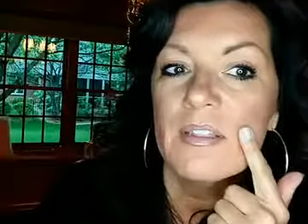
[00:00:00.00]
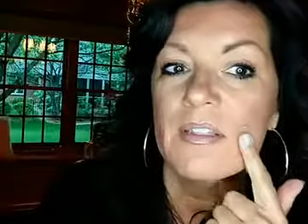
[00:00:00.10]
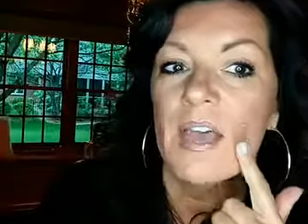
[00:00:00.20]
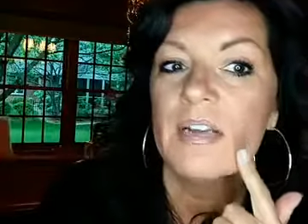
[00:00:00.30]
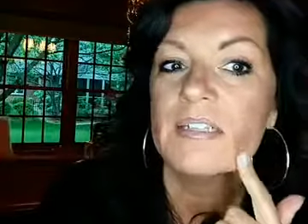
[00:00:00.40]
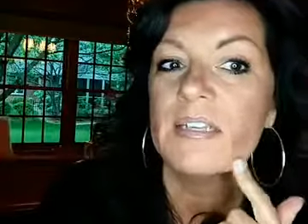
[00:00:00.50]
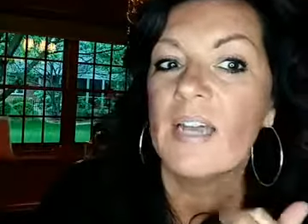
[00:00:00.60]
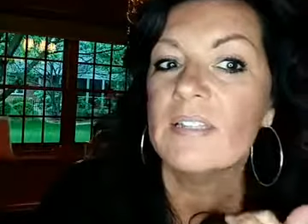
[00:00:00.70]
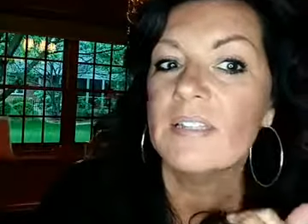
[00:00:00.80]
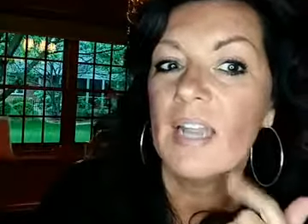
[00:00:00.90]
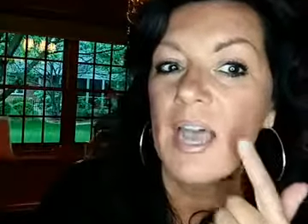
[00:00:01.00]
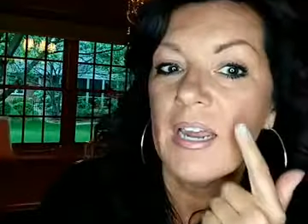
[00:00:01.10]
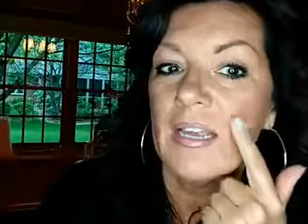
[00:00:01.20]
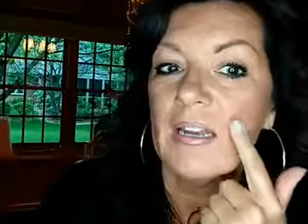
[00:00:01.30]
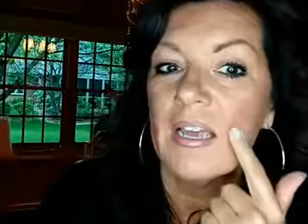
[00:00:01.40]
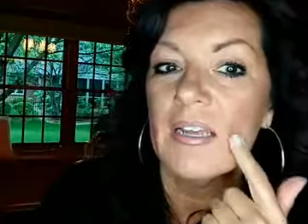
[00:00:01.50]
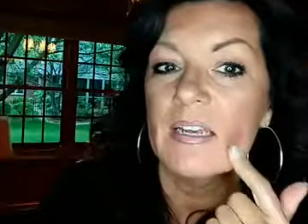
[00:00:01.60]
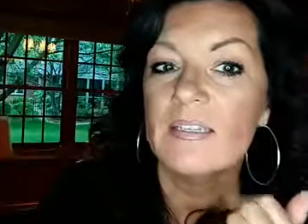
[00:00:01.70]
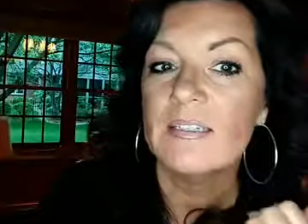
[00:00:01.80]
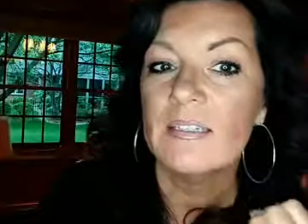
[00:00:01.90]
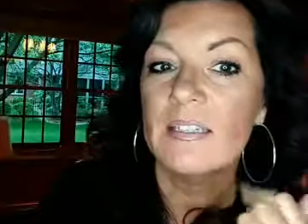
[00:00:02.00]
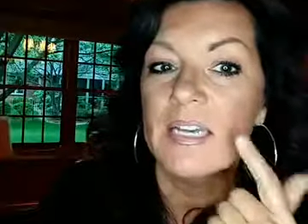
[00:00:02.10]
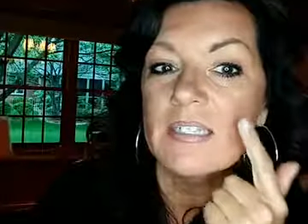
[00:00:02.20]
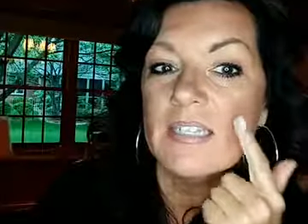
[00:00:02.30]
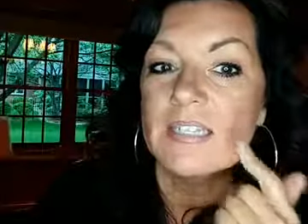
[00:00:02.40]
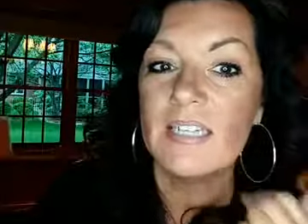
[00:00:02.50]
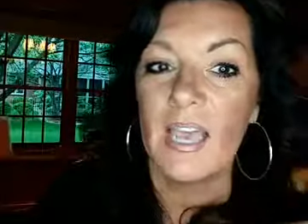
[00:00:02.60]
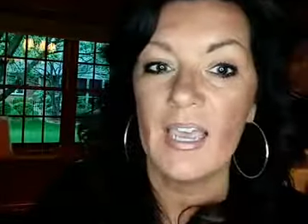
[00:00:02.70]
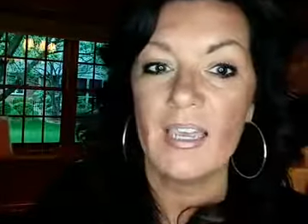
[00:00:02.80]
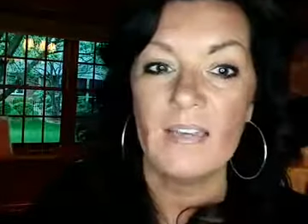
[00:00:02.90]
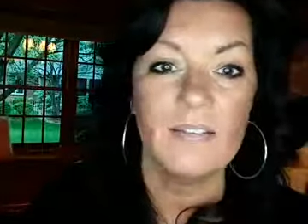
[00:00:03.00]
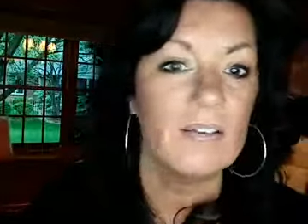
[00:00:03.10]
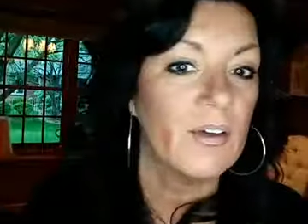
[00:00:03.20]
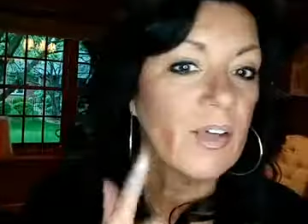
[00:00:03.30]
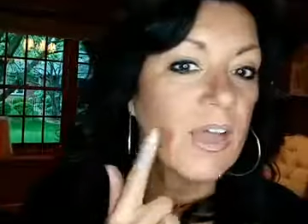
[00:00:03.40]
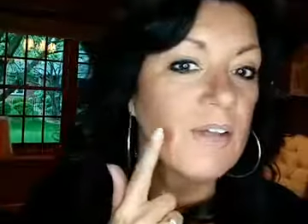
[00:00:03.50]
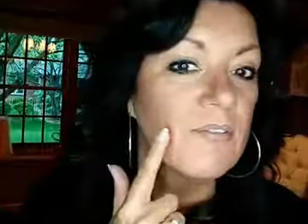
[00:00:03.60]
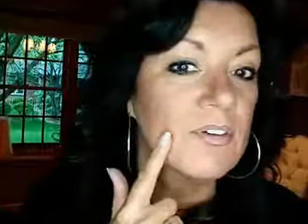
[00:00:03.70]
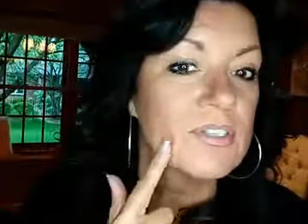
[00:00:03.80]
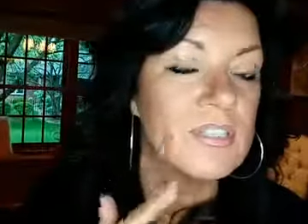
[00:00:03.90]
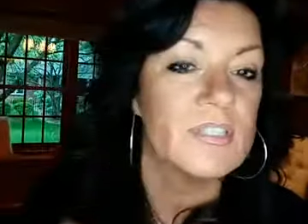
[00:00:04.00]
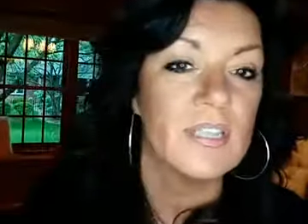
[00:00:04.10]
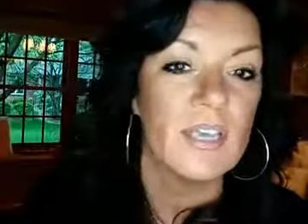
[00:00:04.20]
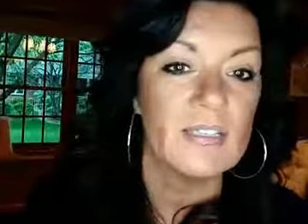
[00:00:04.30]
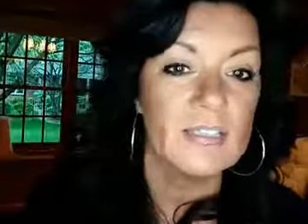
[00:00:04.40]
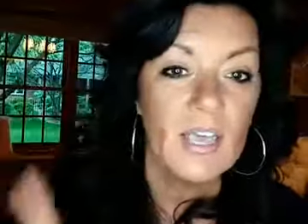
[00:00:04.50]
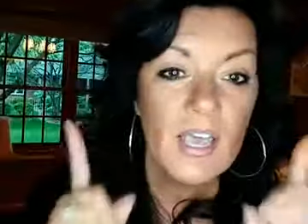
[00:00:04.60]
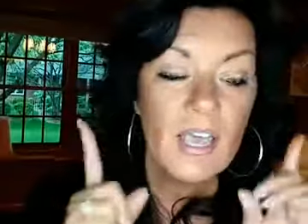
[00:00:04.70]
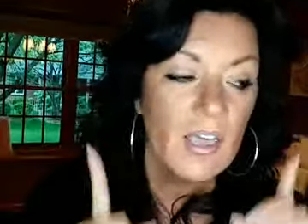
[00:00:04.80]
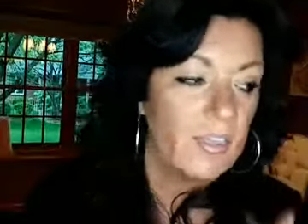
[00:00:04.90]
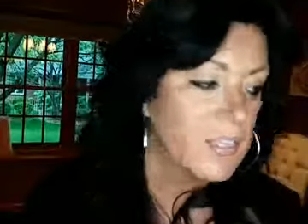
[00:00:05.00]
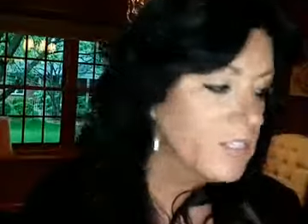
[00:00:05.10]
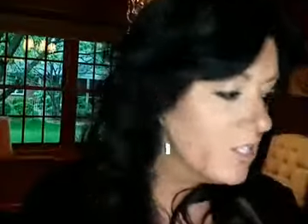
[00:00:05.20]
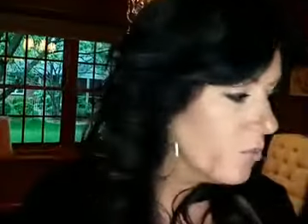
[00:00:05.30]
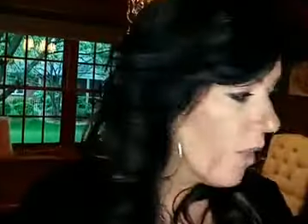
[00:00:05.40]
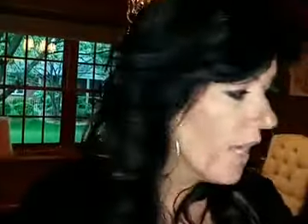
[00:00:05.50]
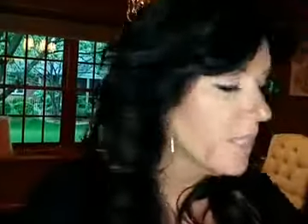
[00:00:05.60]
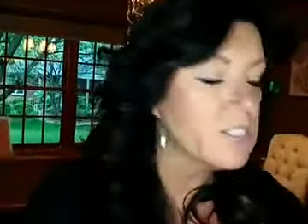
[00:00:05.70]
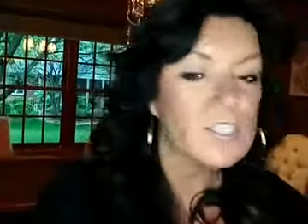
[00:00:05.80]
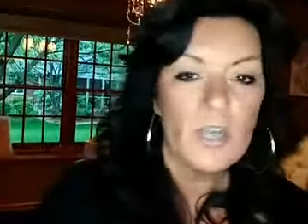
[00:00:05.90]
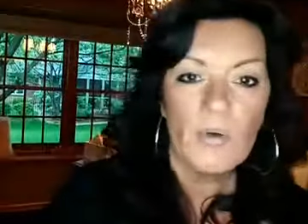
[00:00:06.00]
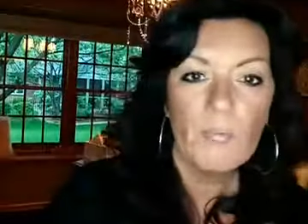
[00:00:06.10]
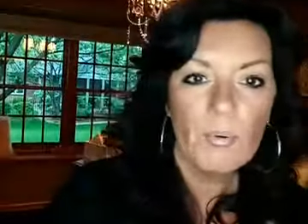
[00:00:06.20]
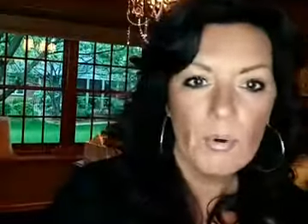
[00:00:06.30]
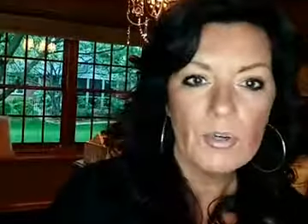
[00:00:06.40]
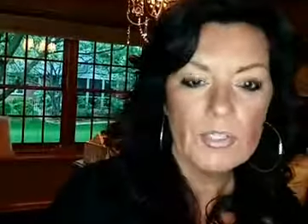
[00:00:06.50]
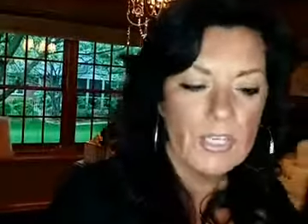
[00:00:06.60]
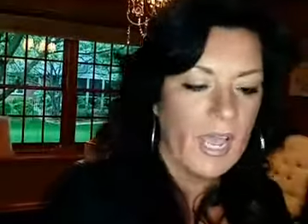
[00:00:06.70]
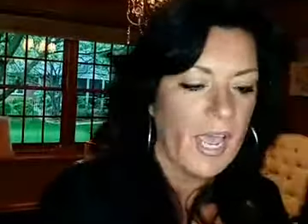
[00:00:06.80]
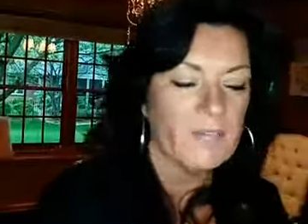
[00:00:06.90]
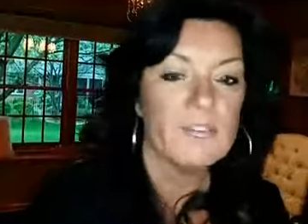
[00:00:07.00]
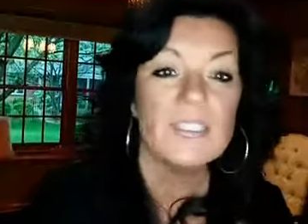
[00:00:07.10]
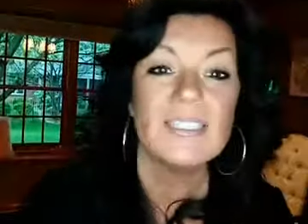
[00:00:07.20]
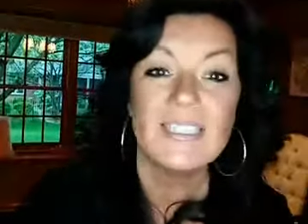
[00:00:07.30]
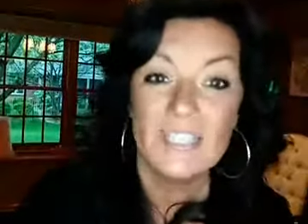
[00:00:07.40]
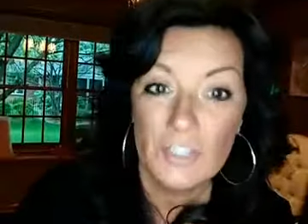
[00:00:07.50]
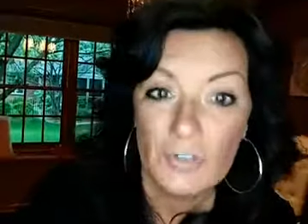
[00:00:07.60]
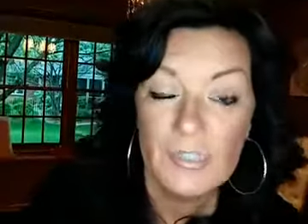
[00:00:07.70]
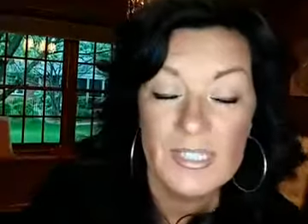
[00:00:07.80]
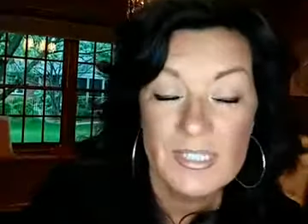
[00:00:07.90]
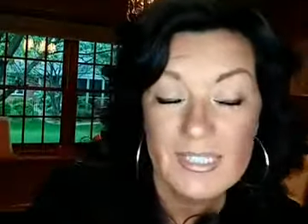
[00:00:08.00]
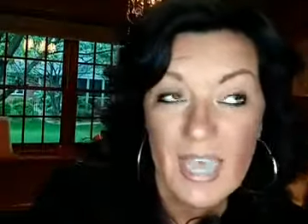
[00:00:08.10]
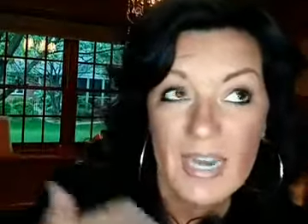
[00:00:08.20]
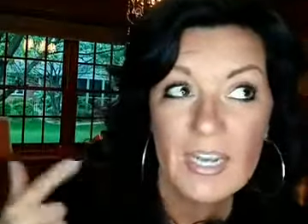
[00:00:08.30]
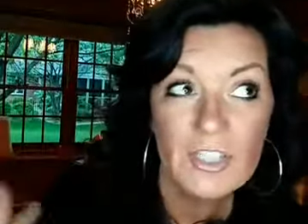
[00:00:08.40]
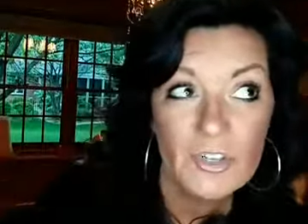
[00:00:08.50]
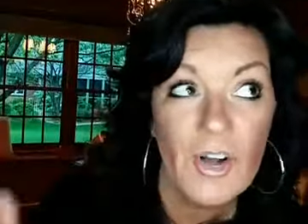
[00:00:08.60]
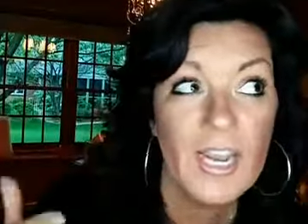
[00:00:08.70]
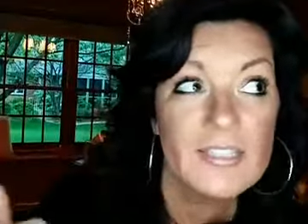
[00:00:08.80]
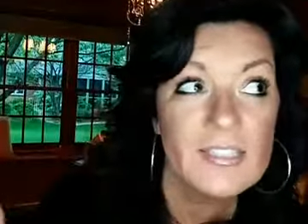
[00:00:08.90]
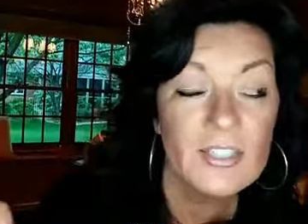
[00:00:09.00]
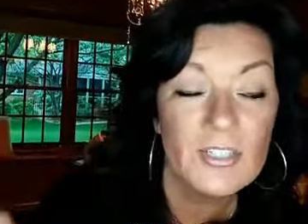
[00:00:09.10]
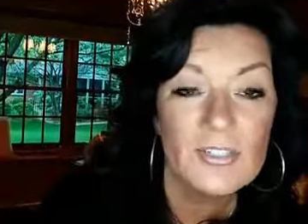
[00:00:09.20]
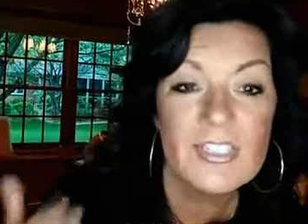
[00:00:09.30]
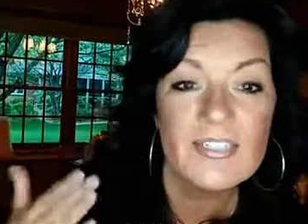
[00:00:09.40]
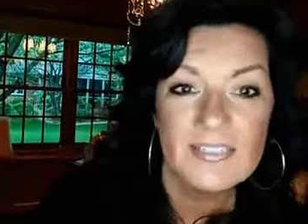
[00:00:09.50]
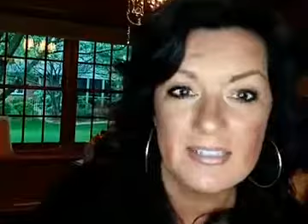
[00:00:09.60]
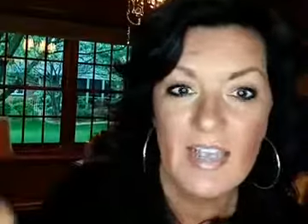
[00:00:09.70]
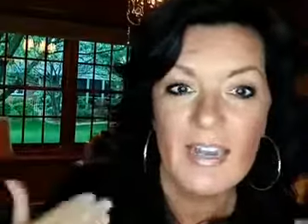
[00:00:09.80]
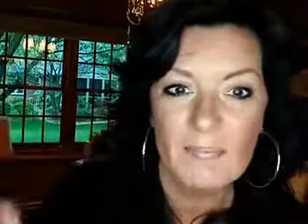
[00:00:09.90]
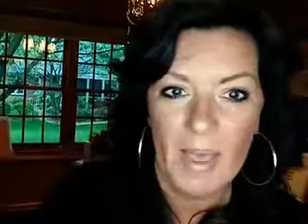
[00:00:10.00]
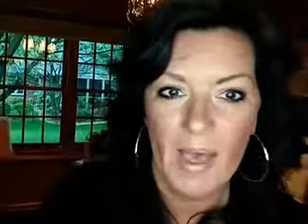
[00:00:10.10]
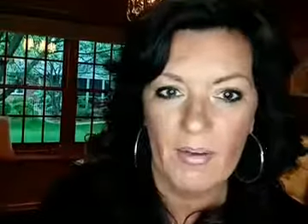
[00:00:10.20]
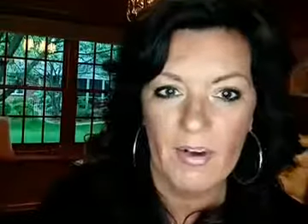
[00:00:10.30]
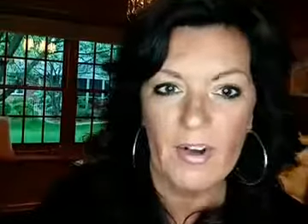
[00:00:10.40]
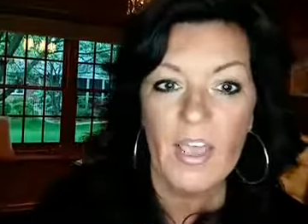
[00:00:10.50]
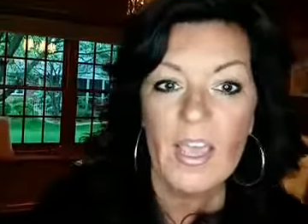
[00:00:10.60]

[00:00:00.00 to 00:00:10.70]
That is not sliding, ladies. It's staying, okay, versus this. This is why it's so important to have tr setting translucent setting powder.